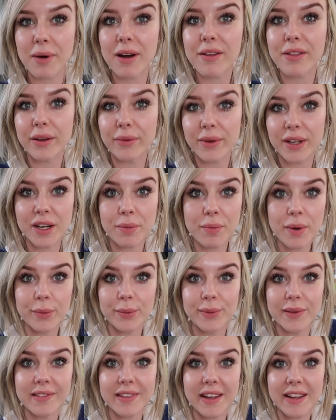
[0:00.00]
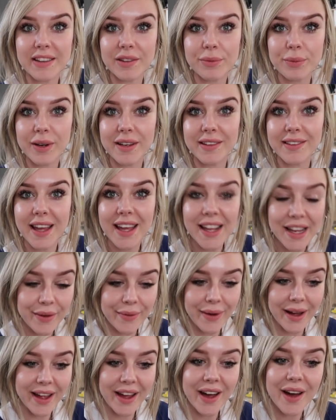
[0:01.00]
But I think we're gonna pop to Sainsbury's
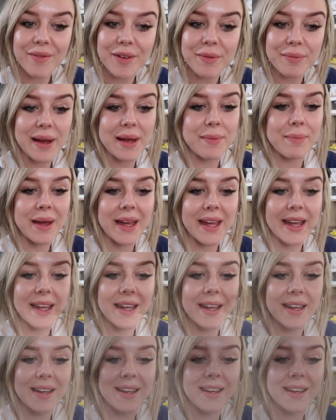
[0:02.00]
anyway, aren't we, baby?